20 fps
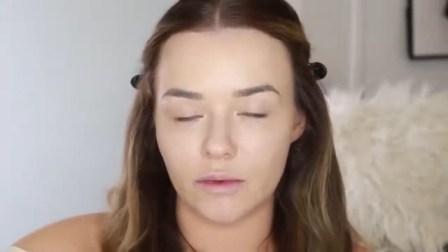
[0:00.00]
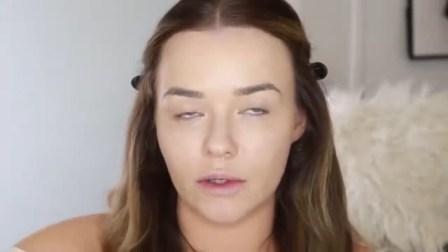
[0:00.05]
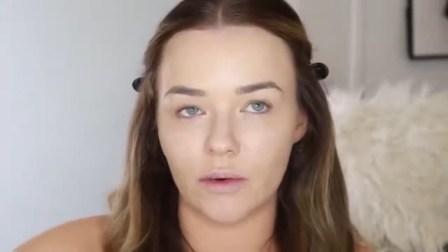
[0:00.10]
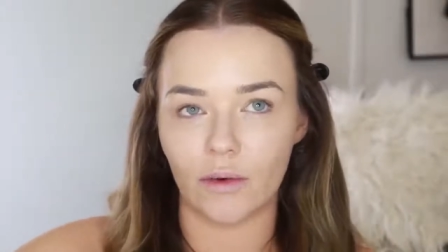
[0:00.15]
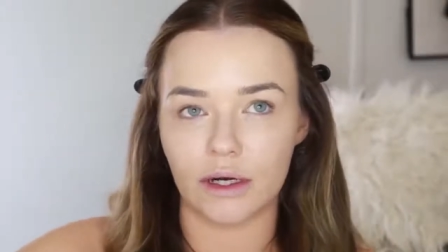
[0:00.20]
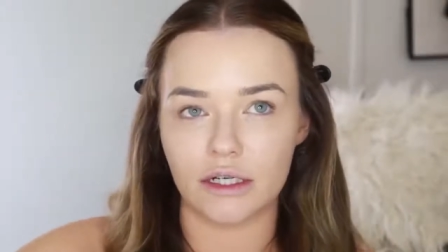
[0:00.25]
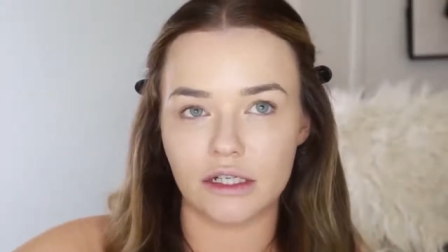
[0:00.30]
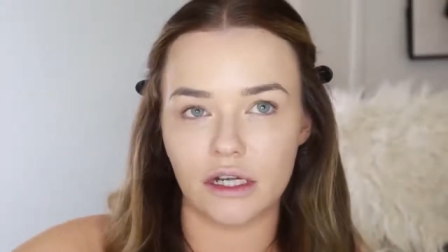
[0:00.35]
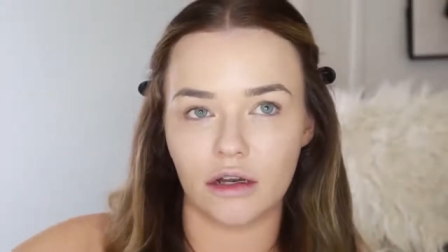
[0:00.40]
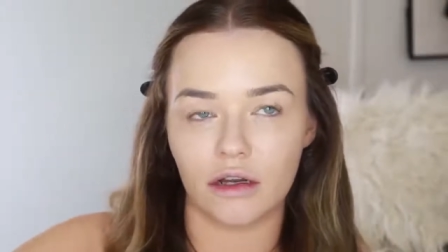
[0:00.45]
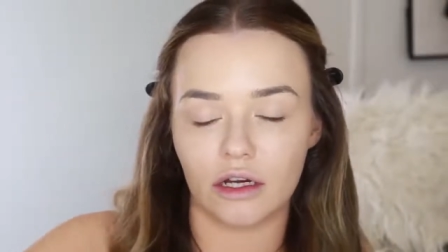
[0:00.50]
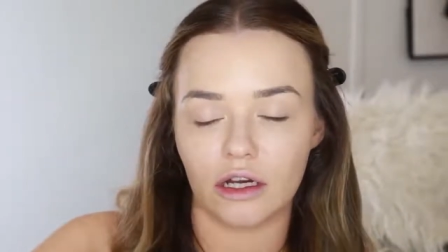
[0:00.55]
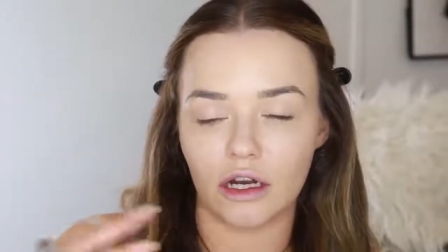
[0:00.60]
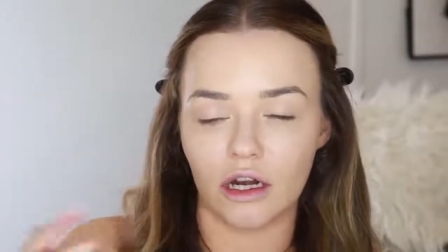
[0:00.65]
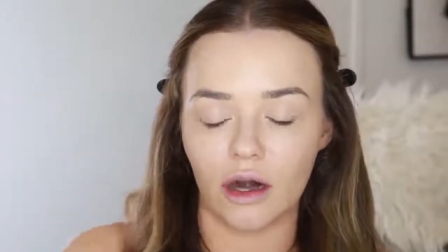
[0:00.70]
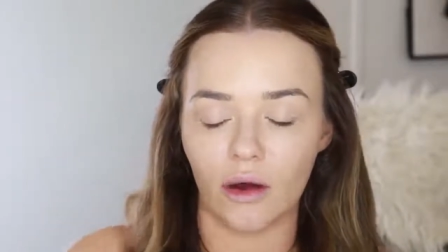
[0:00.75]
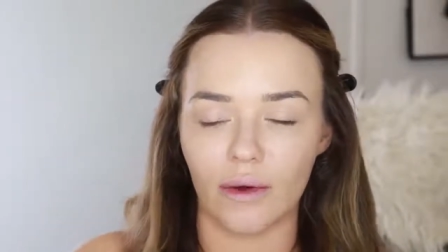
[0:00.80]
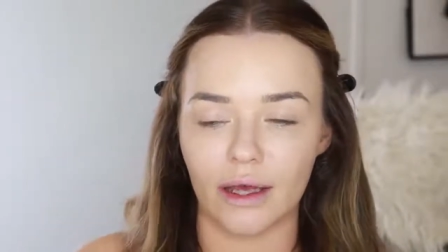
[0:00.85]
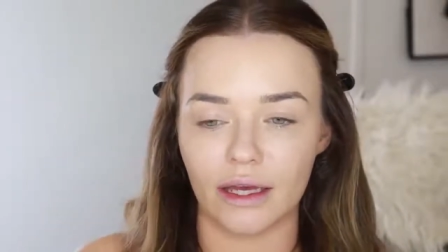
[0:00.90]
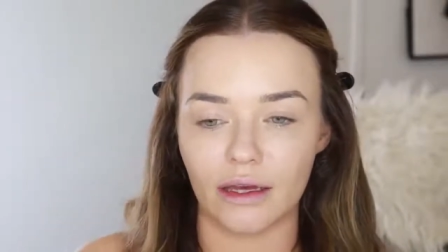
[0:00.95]
We want to look
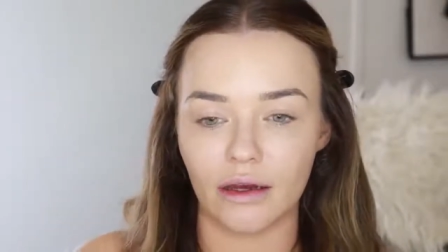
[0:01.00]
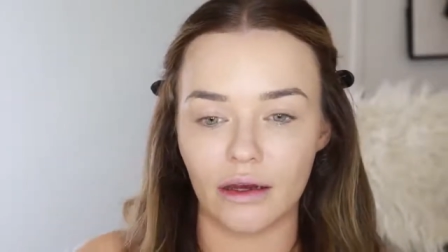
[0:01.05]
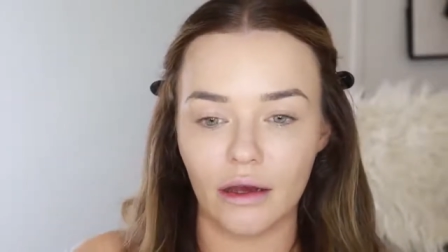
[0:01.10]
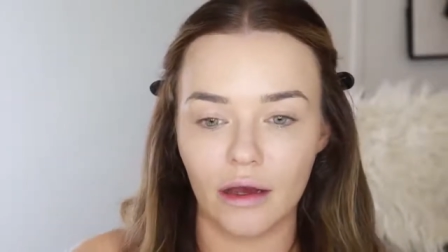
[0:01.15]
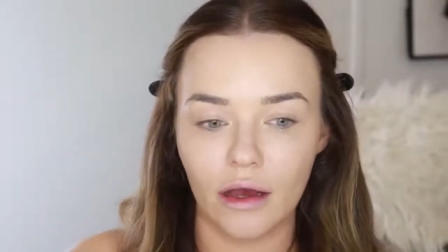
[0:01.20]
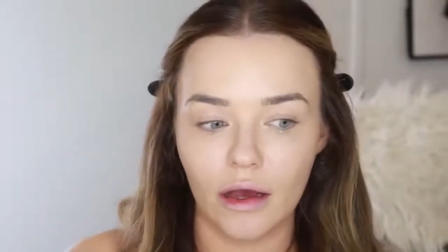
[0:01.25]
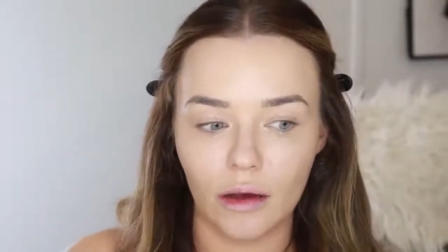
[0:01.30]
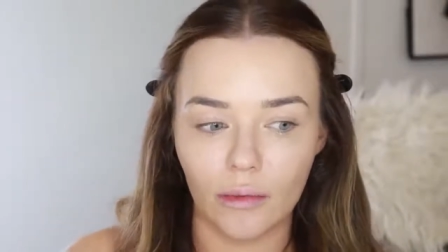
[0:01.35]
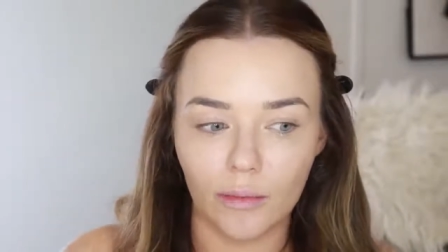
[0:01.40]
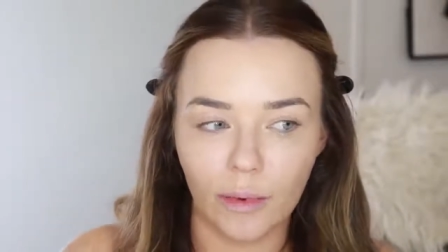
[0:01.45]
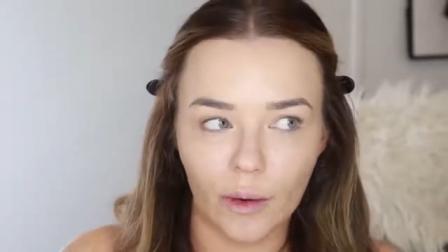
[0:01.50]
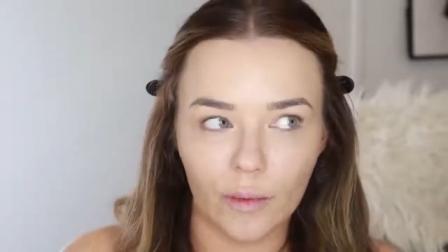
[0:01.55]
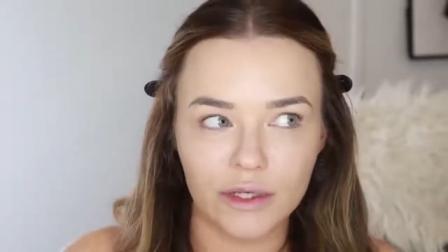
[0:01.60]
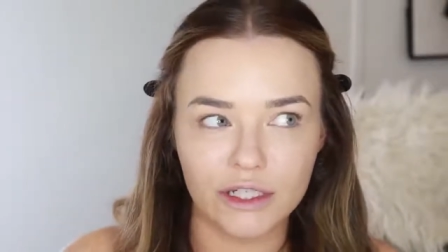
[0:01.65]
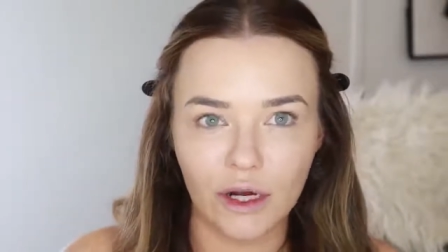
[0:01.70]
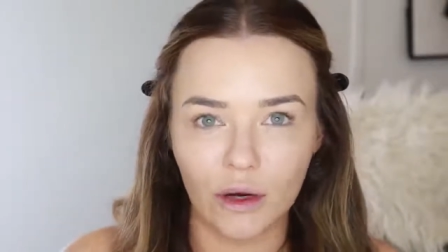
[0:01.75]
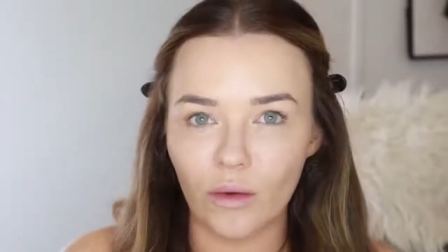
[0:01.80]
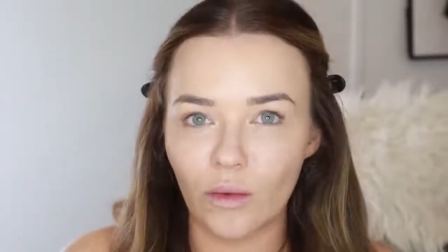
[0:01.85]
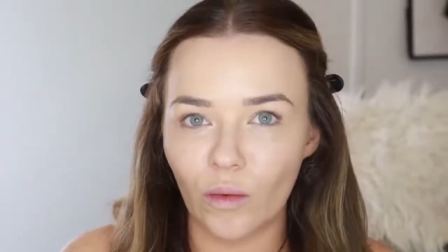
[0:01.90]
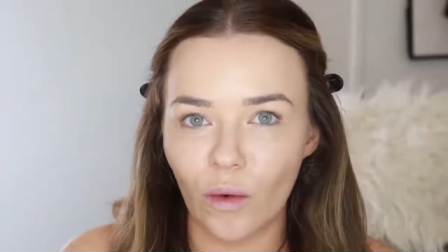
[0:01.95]
glowing but we
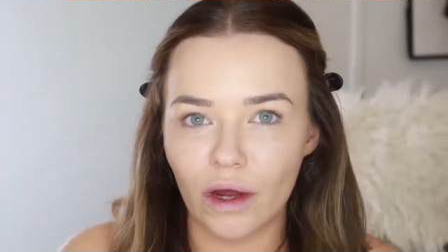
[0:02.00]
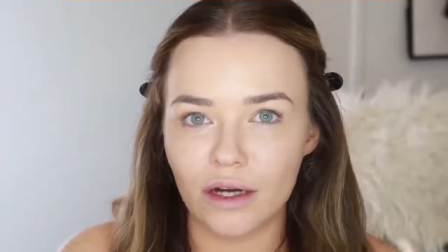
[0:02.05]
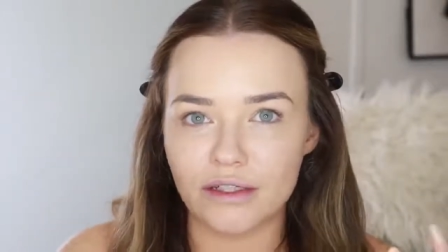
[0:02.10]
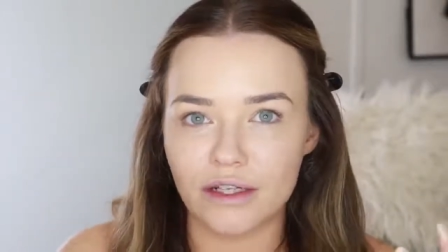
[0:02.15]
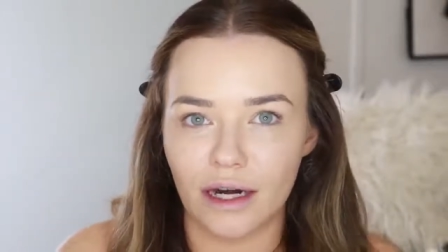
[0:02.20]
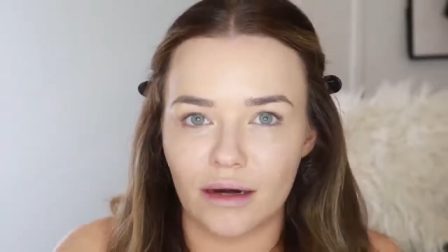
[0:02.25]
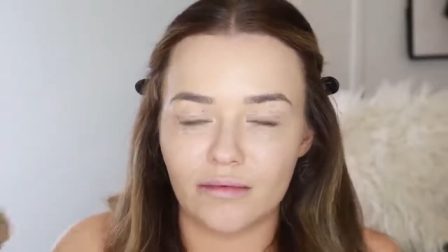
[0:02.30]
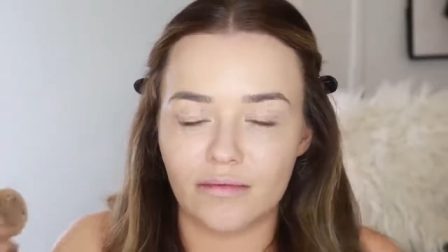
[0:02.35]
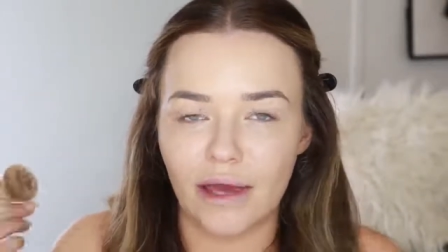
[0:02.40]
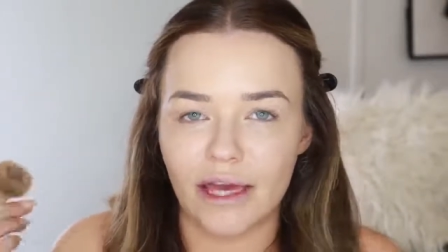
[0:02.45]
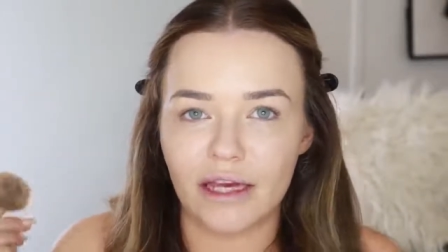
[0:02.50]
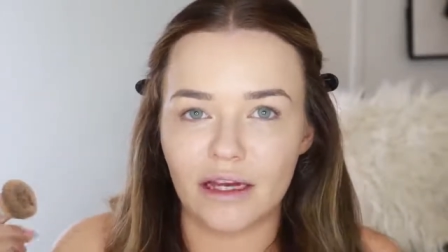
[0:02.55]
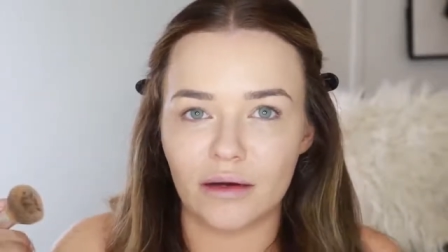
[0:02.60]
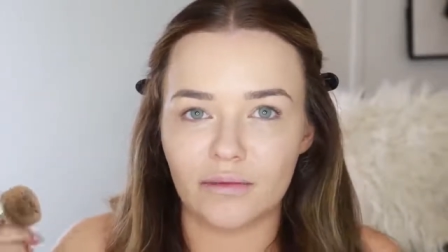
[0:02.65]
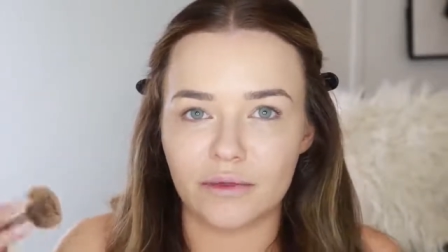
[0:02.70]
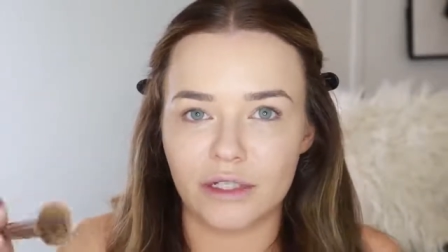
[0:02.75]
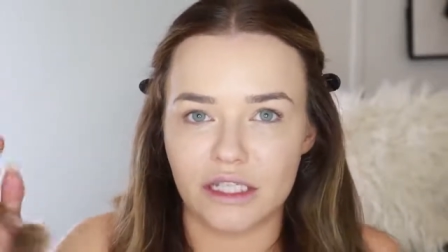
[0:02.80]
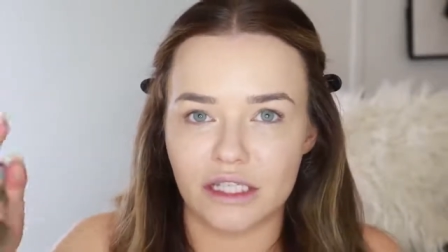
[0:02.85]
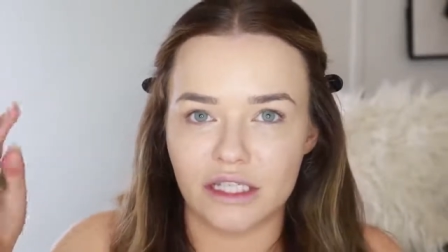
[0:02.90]
don't want our makeup